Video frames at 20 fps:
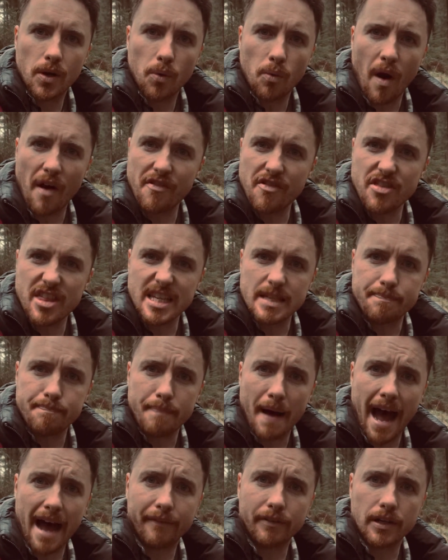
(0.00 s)
whether this
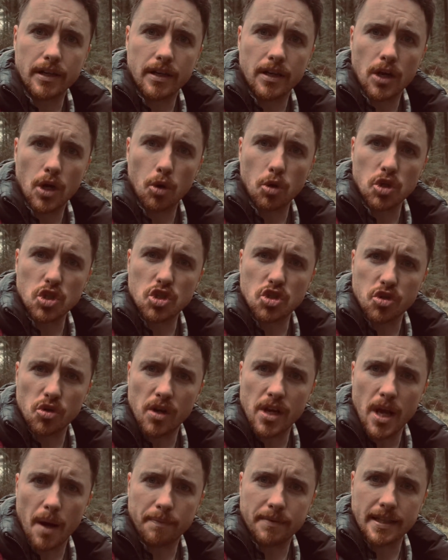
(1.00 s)
Baron was
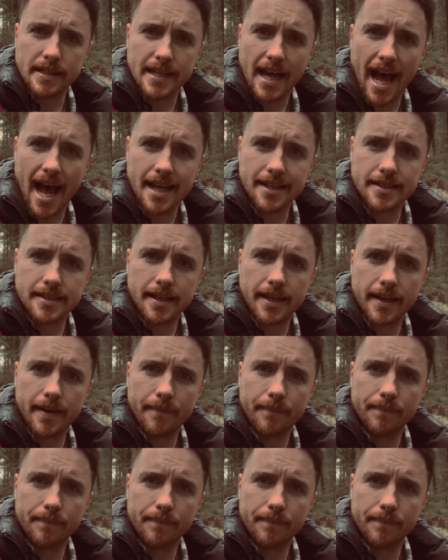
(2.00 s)
truly up to task.